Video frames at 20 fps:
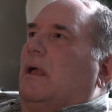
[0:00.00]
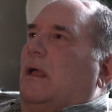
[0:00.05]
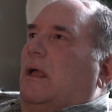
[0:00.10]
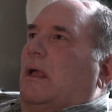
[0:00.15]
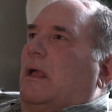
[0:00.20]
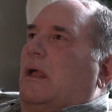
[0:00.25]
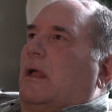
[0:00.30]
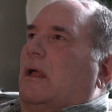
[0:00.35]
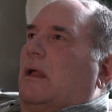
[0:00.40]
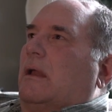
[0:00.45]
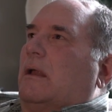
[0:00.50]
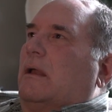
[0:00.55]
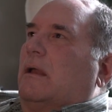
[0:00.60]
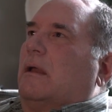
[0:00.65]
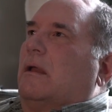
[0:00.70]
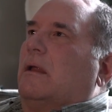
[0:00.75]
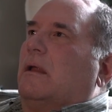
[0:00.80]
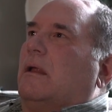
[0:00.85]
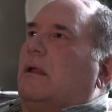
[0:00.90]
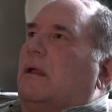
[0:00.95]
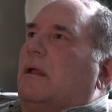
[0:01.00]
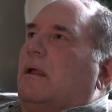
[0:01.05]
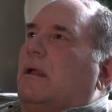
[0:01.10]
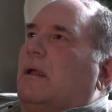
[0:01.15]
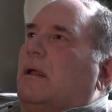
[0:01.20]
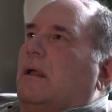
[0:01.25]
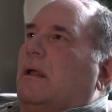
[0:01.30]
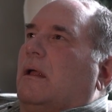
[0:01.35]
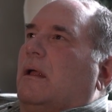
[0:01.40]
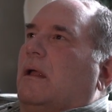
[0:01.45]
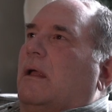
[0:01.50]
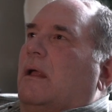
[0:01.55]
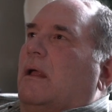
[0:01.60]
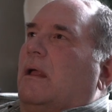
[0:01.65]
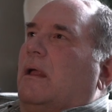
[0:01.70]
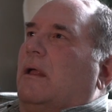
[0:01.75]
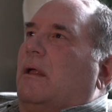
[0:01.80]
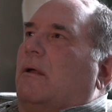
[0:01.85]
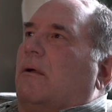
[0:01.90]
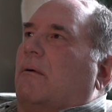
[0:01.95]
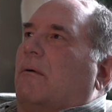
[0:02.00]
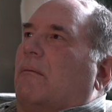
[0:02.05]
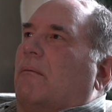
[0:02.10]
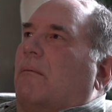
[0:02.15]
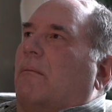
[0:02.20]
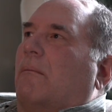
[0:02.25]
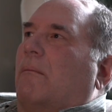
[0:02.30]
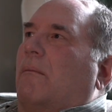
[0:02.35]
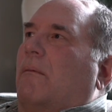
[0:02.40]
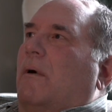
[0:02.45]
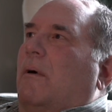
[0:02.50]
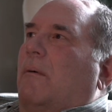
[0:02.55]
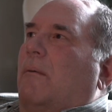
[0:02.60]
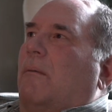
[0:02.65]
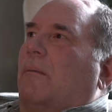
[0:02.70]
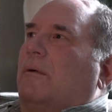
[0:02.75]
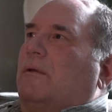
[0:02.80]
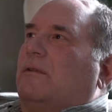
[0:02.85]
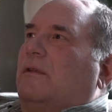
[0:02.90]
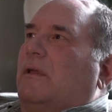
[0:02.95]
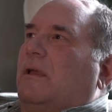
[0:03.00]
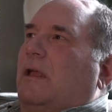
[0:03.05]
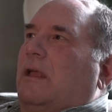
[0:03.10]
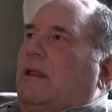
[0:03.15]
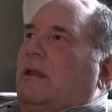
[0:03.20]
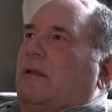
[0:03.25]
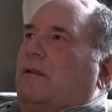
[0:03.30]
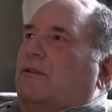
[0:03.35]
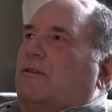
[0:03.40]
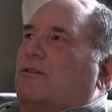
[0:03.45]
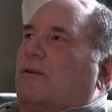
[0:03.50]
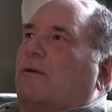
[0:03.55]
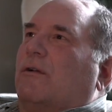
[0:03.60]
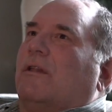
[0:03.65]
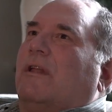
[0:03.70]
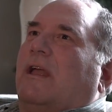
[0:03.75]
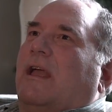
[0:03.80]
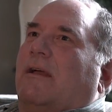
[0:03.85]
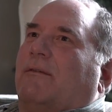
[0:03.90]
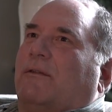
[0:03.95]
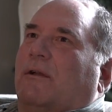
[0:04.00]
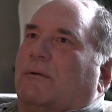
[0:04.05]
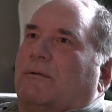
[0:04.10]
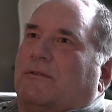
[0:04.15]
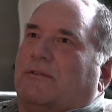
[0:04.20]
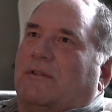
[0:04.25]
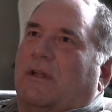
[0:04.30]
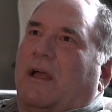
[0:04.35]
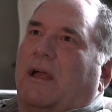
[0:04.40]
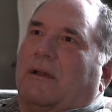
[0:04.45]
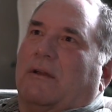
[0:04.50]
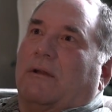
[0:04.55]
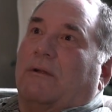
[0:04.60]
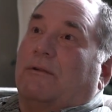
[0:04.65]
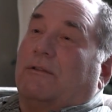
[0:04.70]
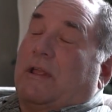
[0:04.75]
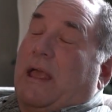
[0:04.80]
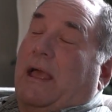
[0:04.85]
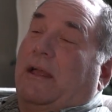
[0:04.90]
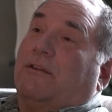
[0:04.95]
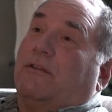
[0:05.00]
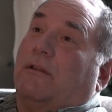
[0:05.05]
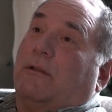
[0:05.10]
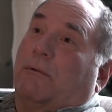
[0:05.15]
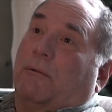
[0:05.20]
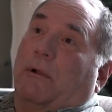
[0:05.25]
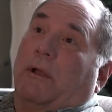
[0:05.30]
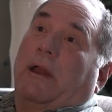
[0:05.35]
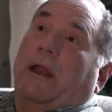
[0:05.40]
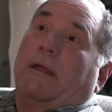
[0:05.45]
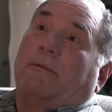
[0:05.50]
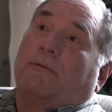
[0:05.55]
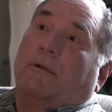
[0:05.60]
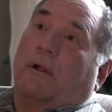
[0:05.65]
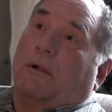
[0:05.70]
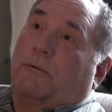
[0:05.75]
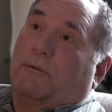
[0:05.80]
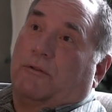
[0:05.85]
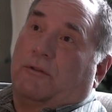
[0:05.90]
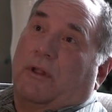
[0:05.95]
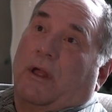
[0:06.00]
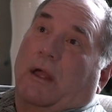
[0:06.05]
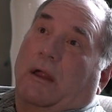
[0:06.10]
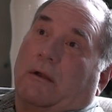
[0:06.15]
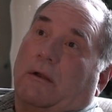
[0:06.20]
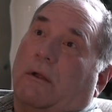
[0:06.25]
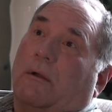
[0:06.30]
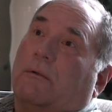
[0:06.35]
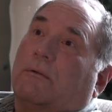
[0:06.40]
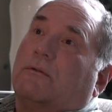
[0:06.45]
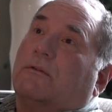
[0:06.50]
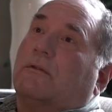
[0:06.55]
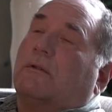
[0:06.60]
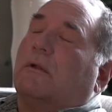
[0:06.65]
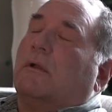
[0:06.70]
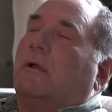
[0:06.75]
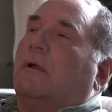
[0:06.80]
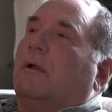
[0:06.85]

And, you know, and shortly after I was diagnosed, actually right after I was diagnosed,